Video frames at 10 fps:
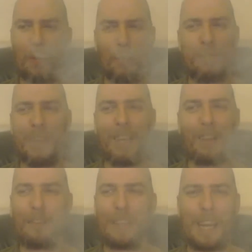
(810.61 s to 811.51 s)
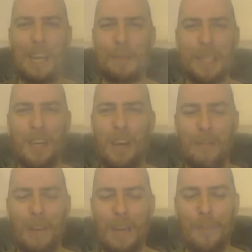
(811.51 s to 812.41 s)
Oh, I'm really loving that lemon
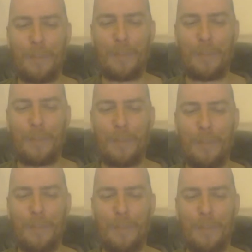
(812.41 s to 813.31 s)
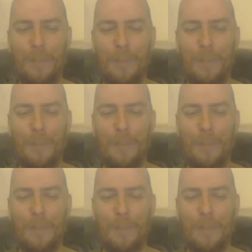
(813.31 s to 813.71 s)
tart flavour. Really am.